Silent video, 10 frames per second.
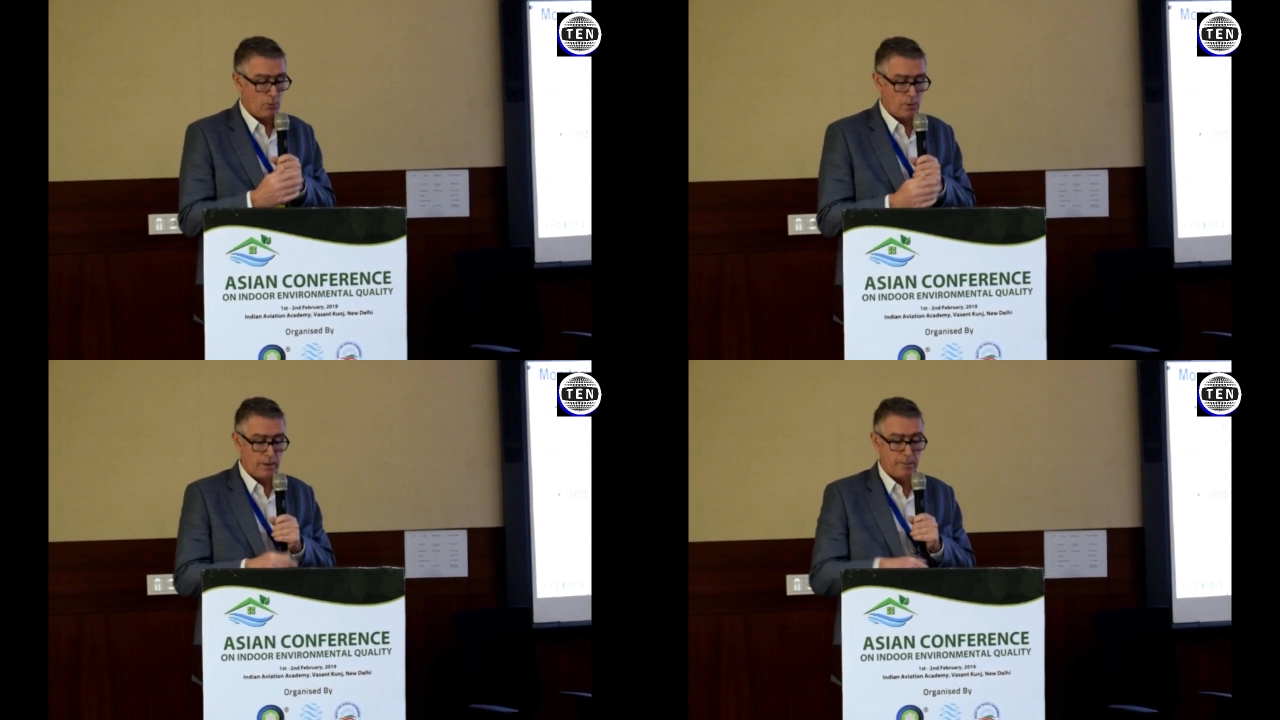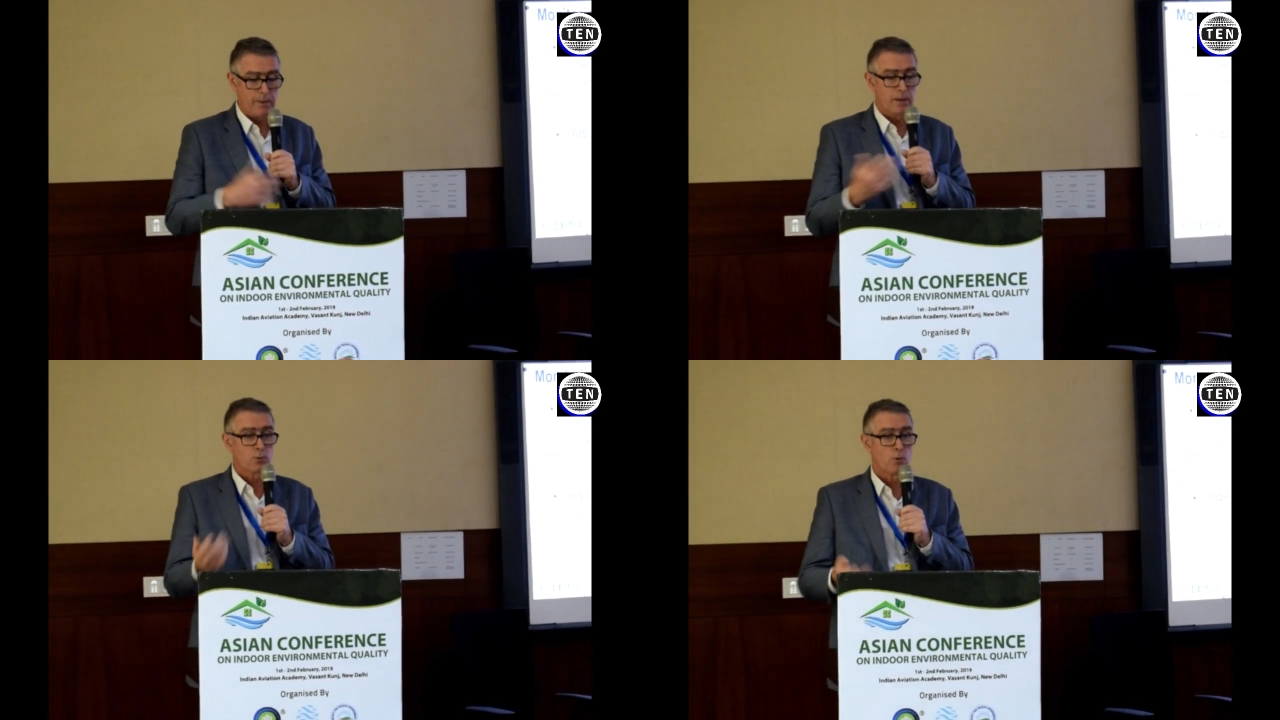will be
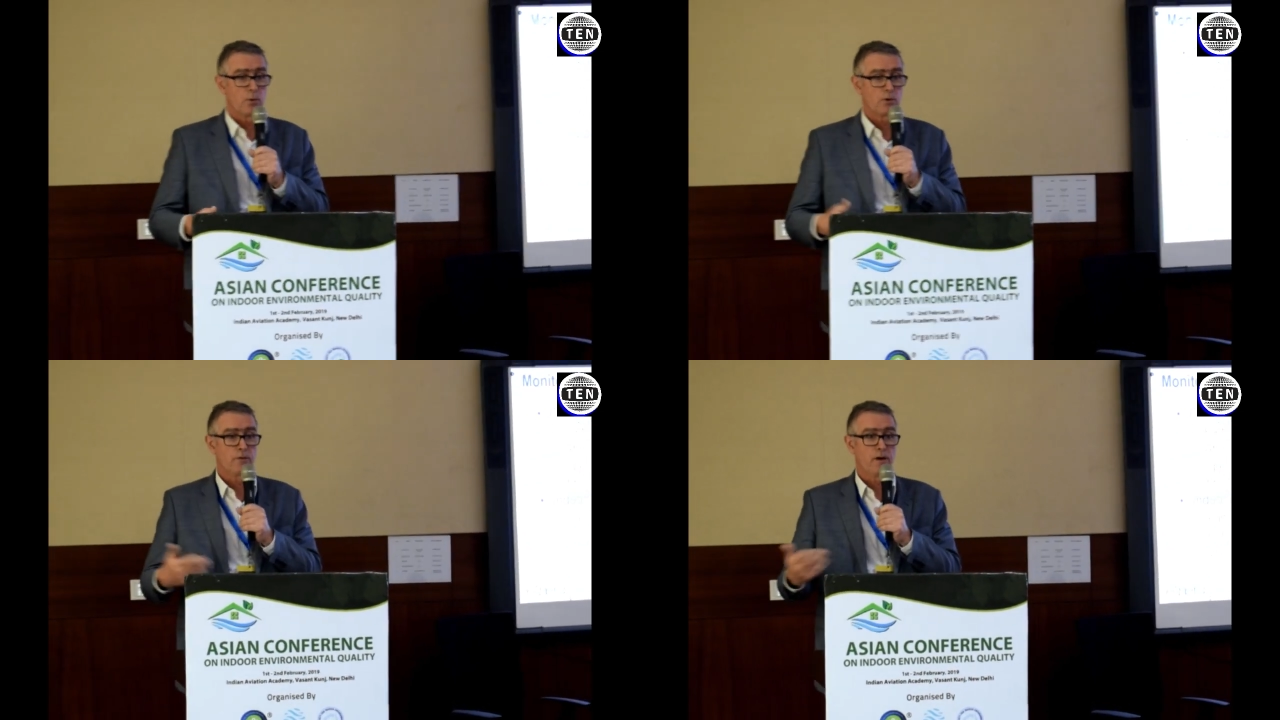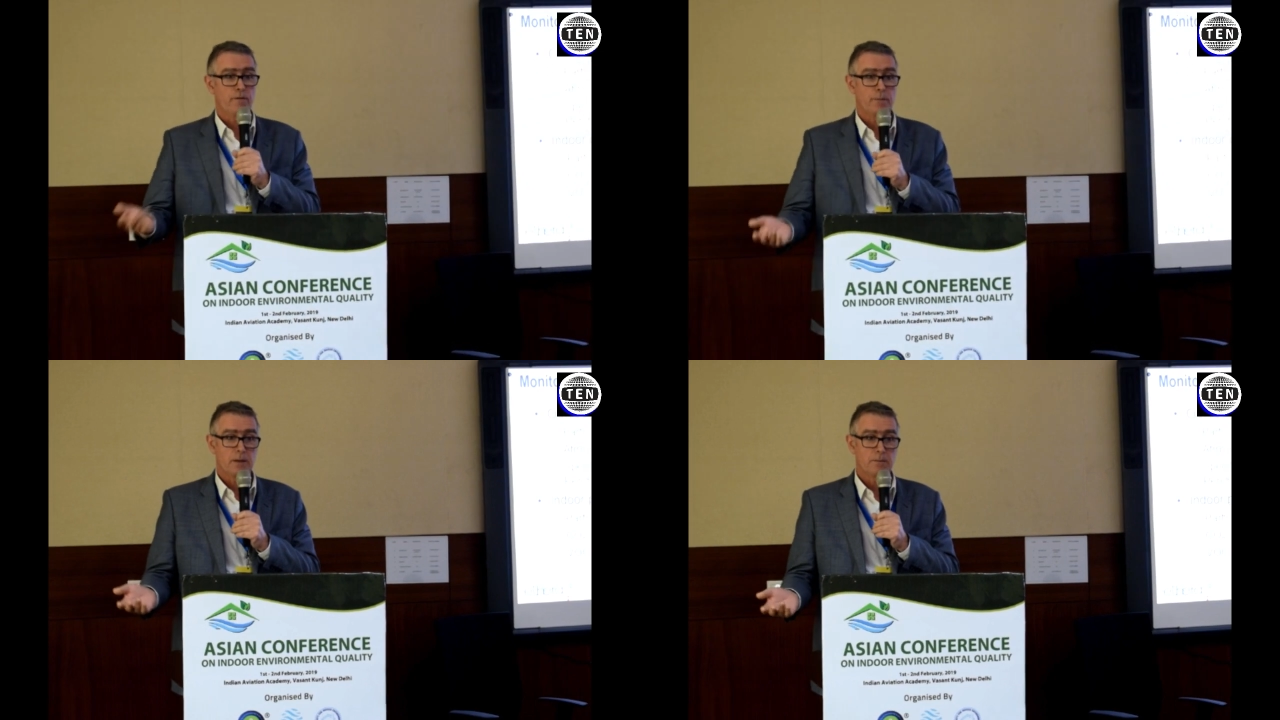PM 2.5,
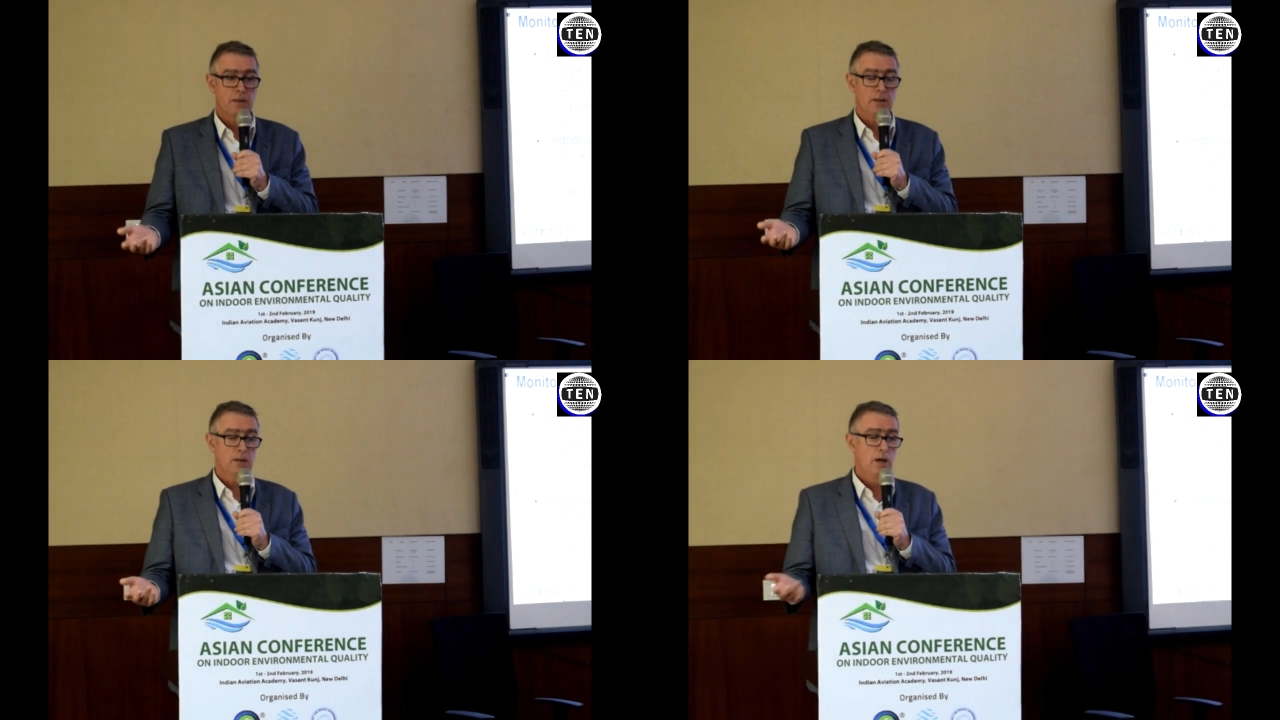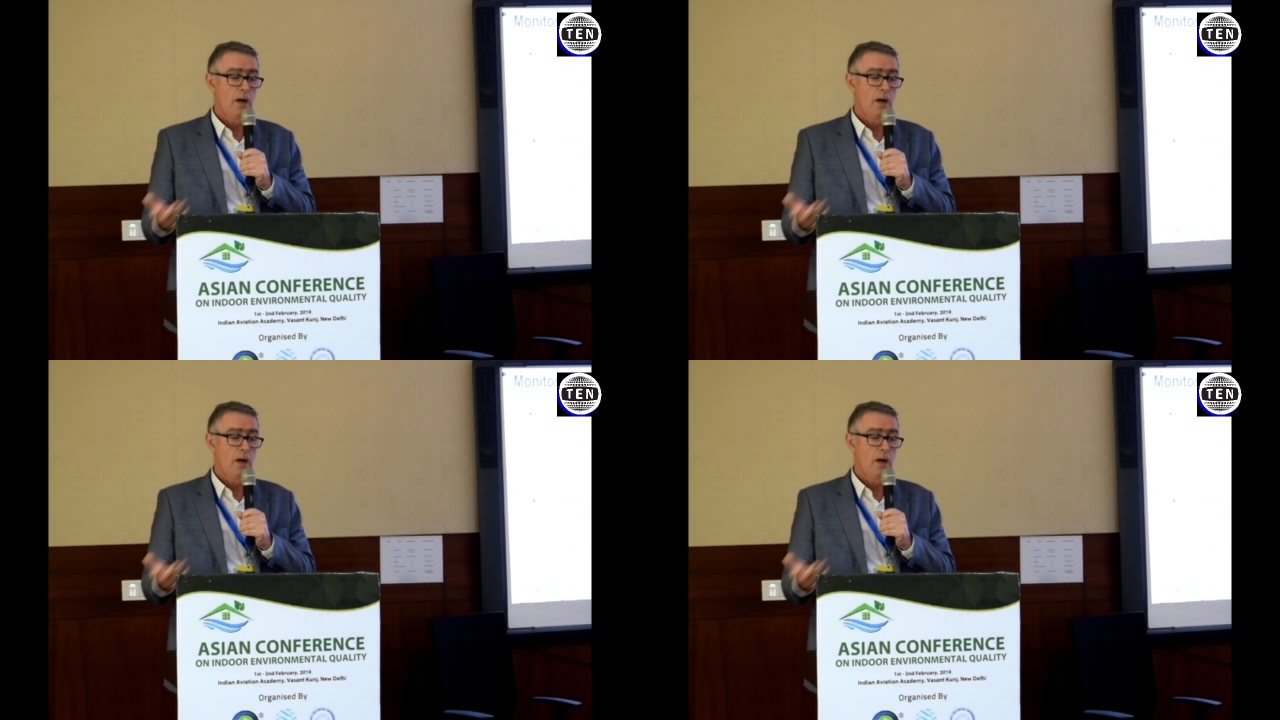PM 10.